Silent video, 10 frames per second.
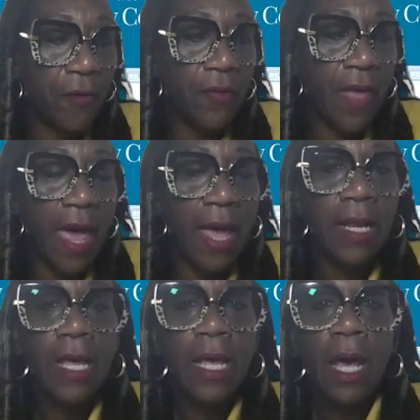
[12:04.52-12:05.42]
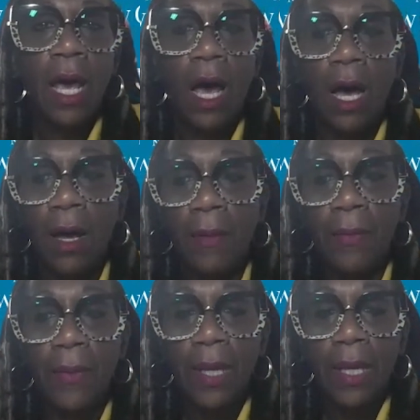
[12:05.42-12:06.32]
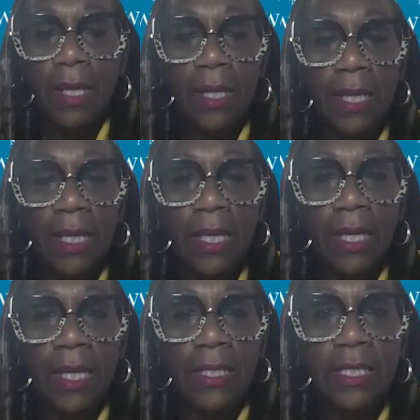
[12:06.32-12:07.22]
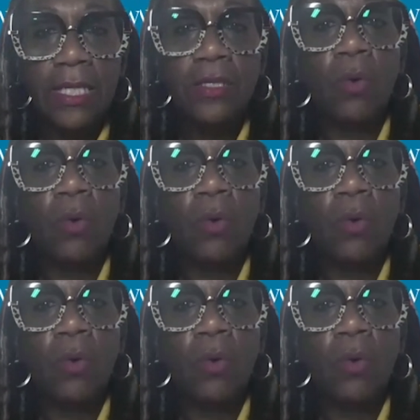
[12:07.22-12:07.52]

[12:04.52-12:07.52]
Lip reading: or that it's